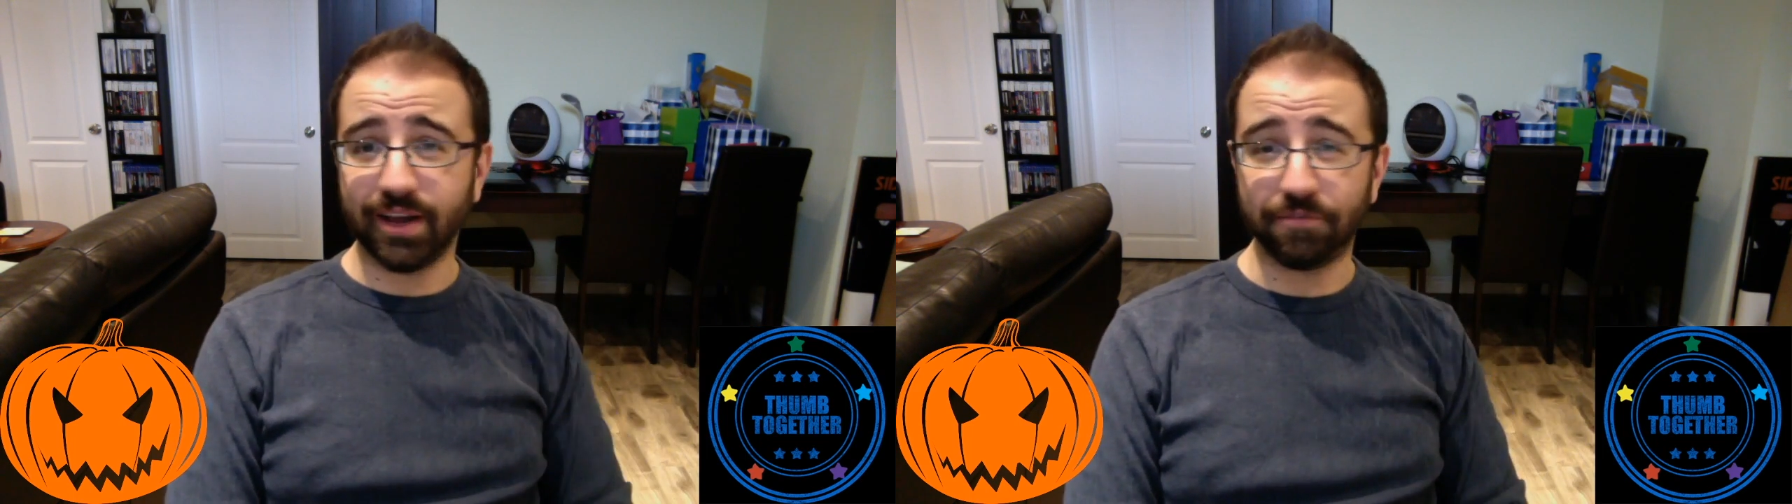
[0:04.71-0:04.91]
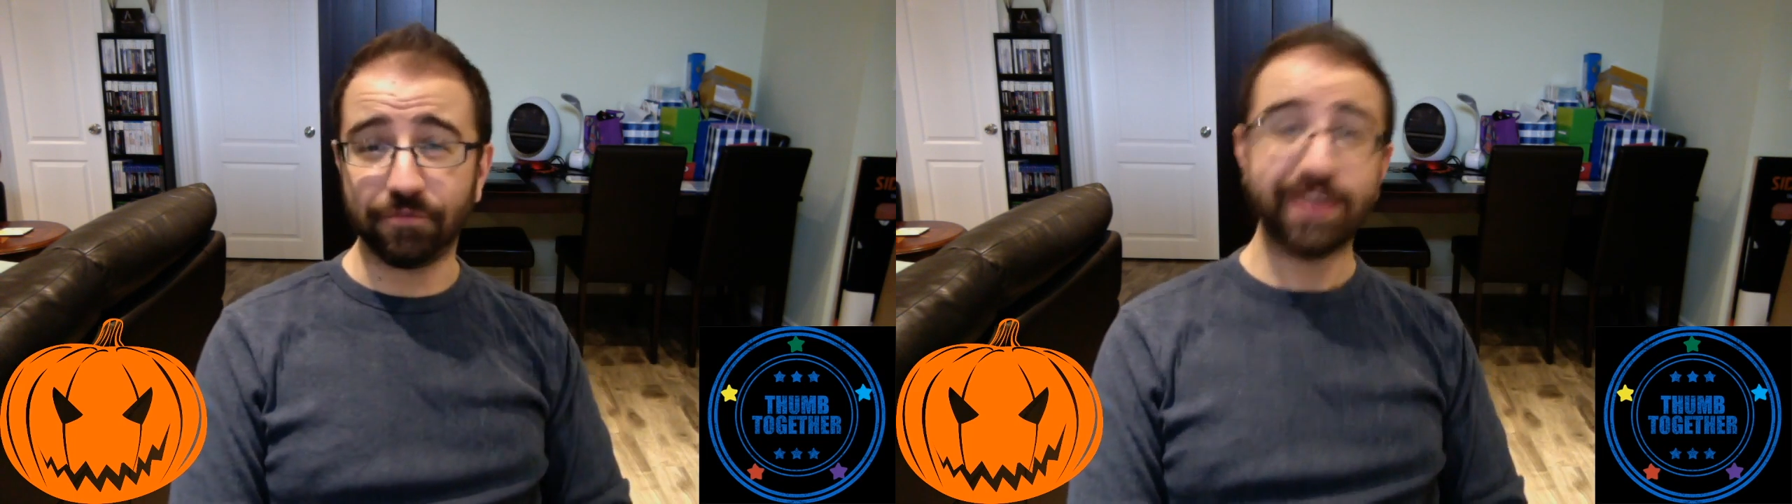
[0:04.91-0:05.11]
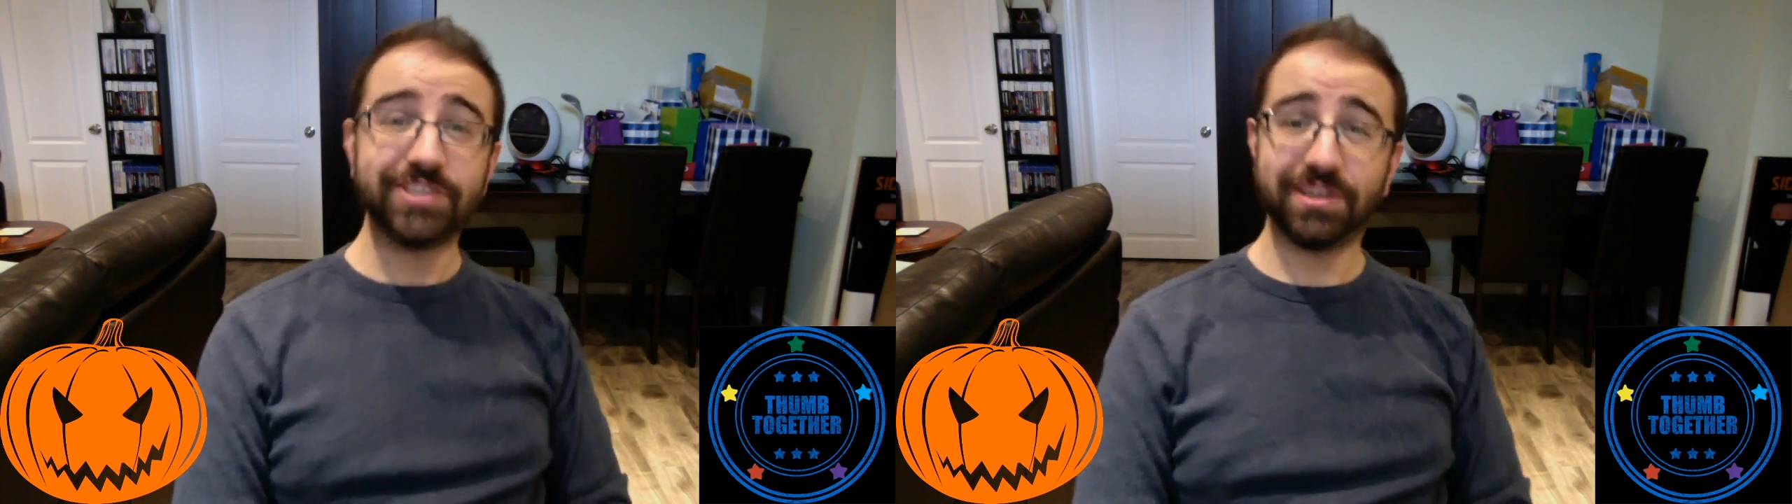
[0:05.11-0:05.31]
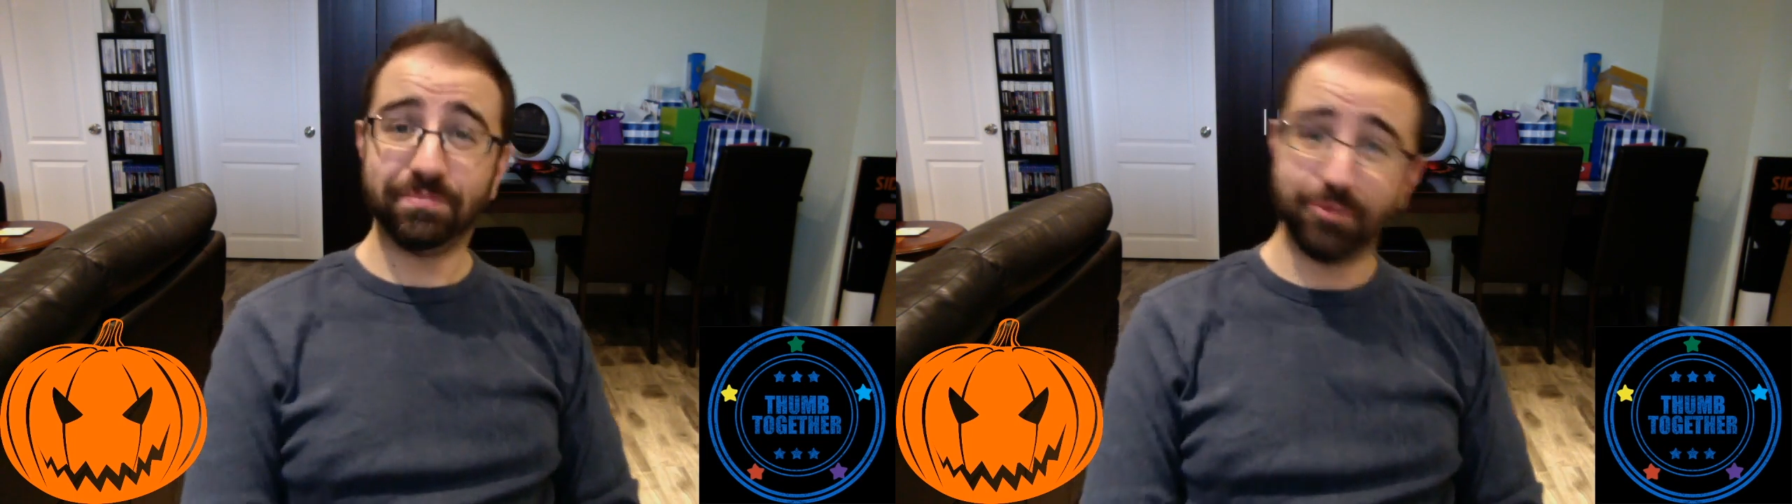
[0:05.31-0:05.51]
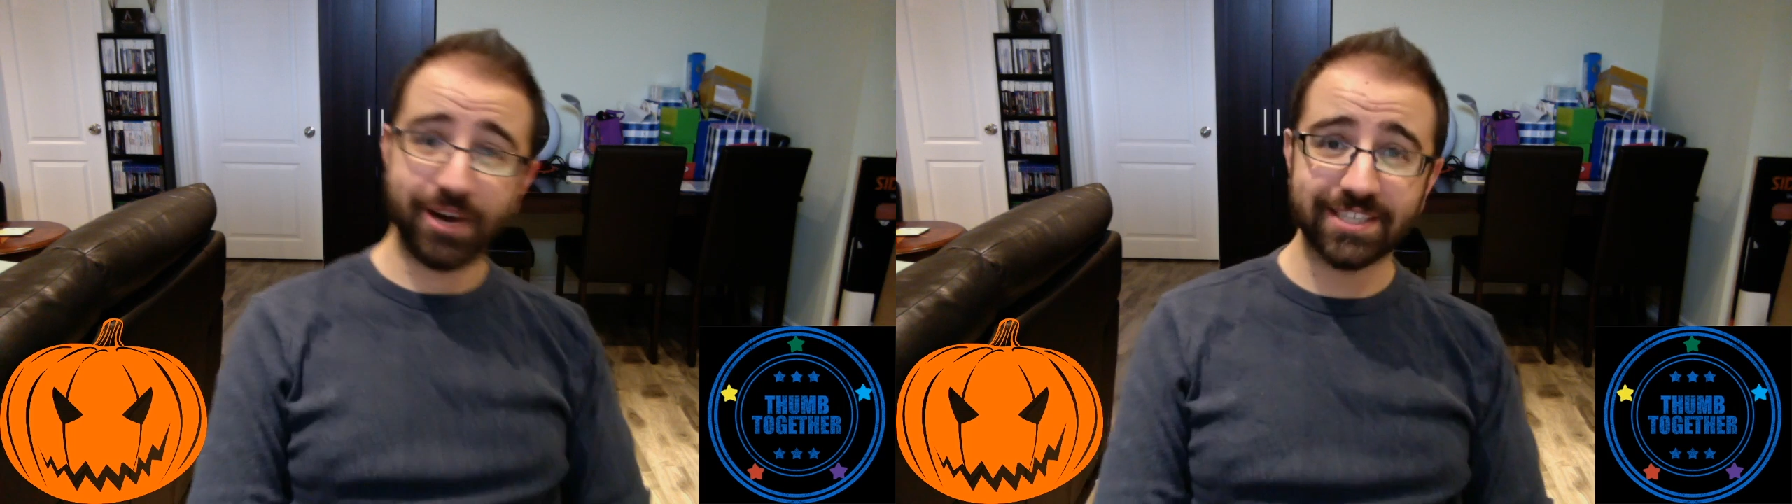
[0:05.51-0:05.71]
a
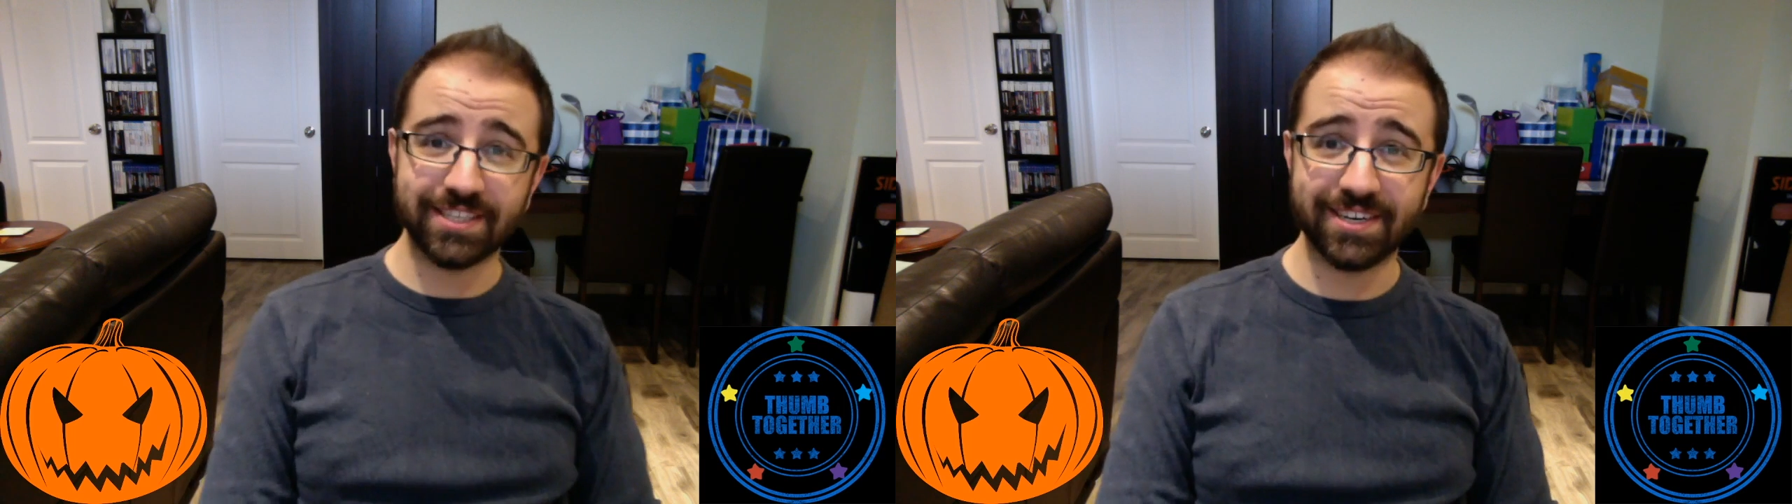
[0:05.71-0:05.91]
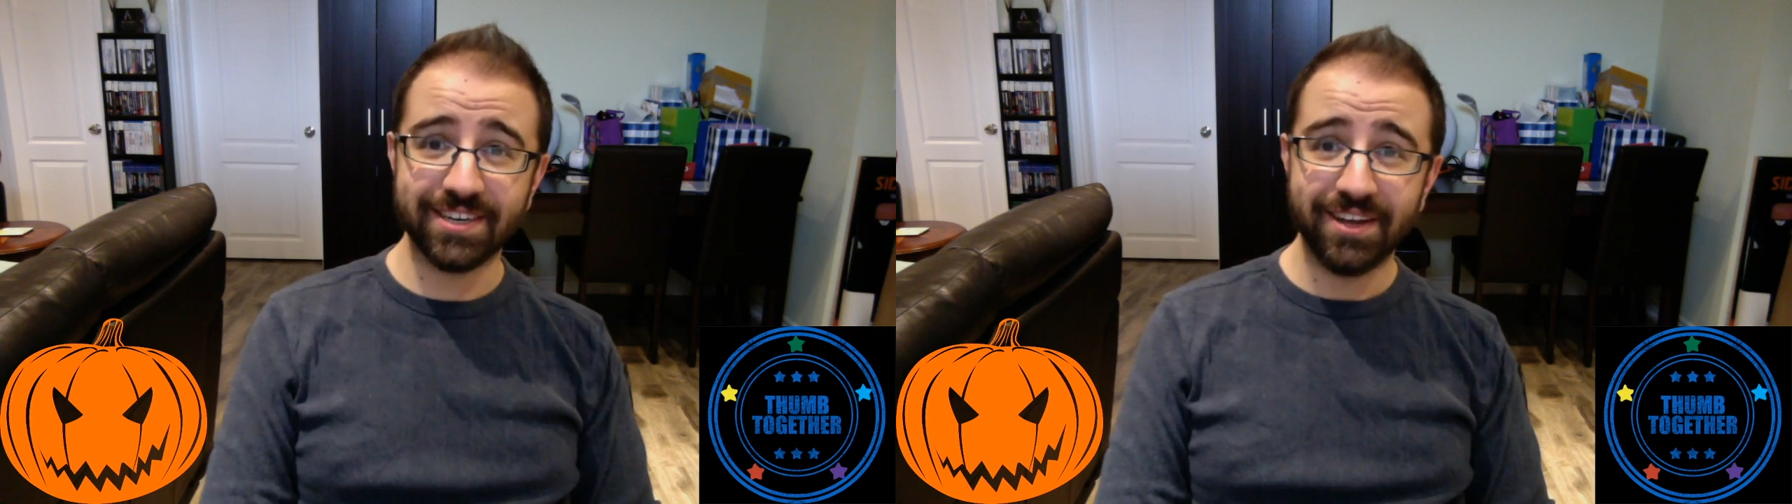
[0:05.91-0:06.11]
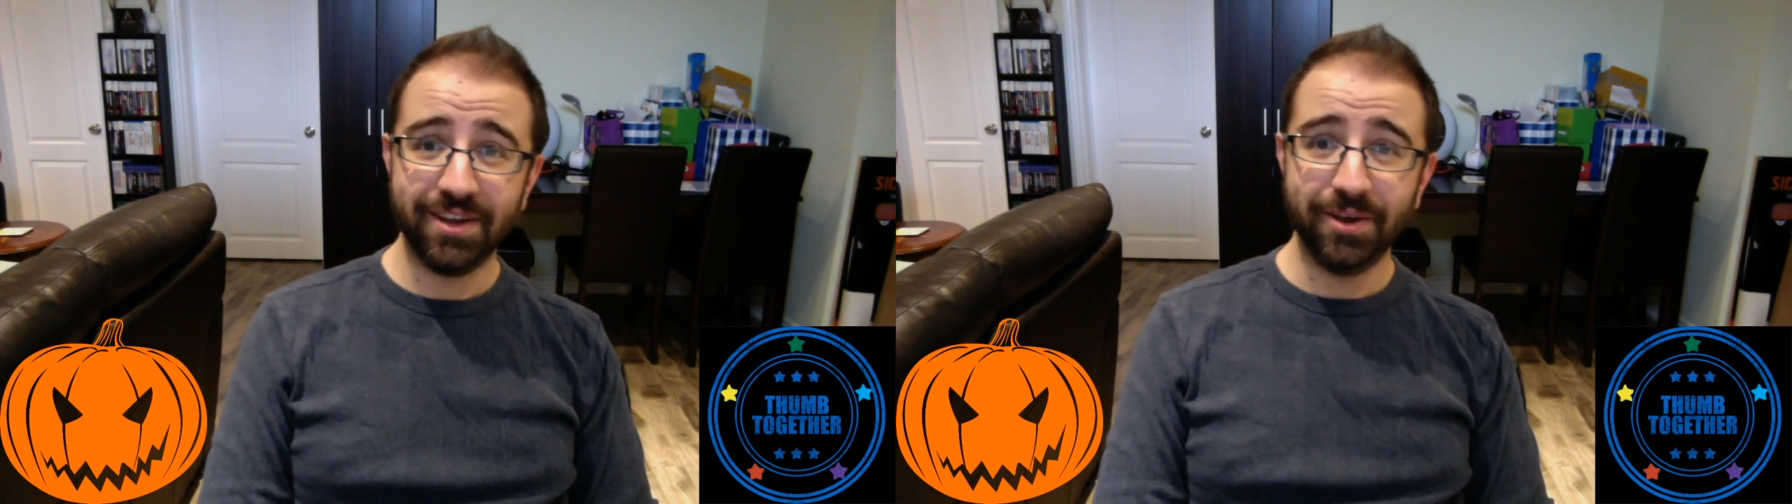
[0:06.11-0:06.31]
friendship bracelet,